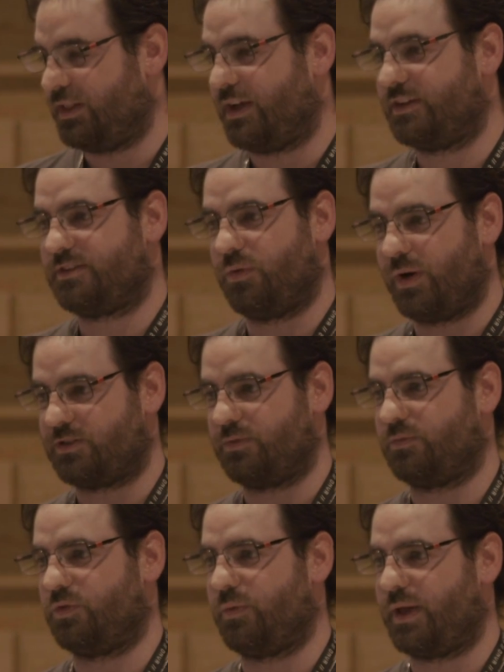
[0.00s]
There is a way
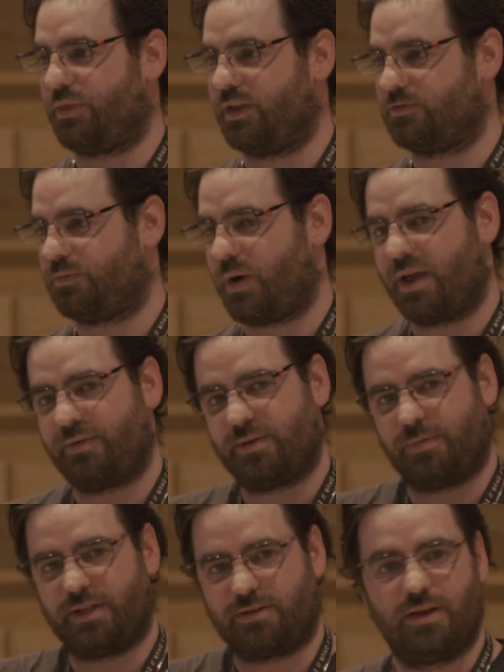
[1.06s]
to make things
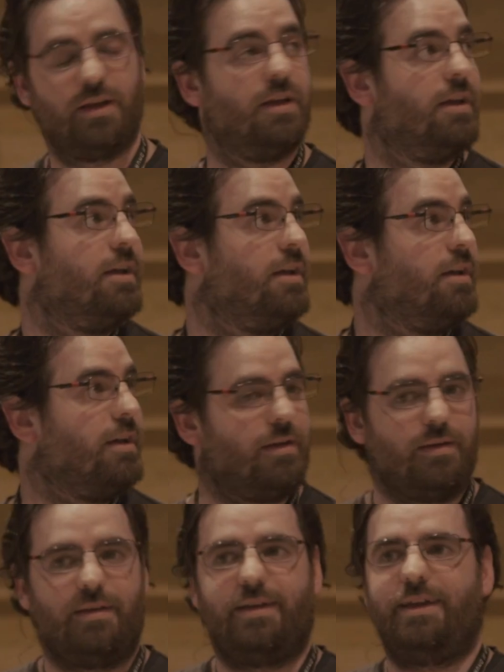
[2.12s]
private, but
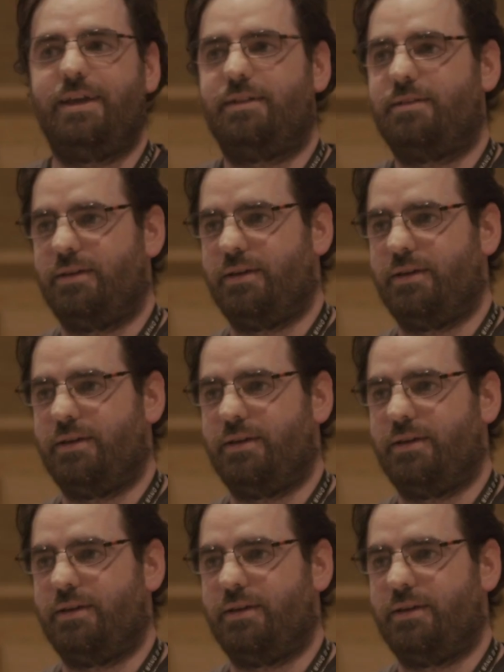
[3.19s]
it